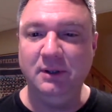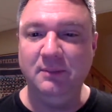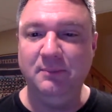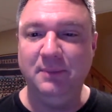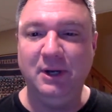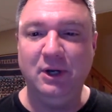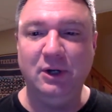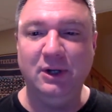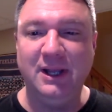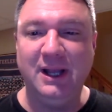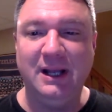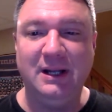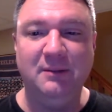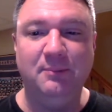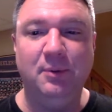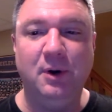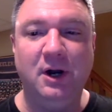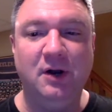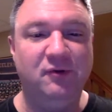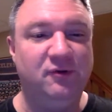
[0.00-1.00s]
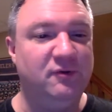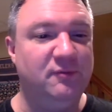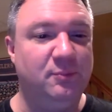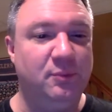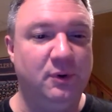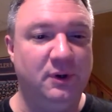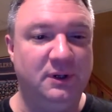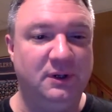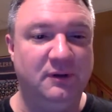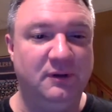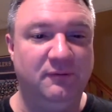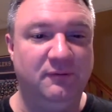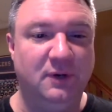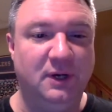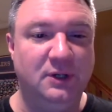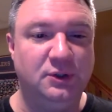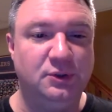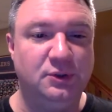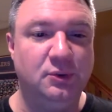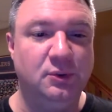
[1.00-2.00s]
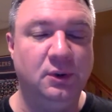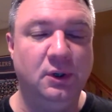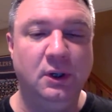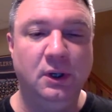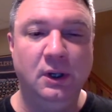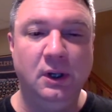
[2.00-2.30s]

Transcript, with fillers: and barely had a positive point differential.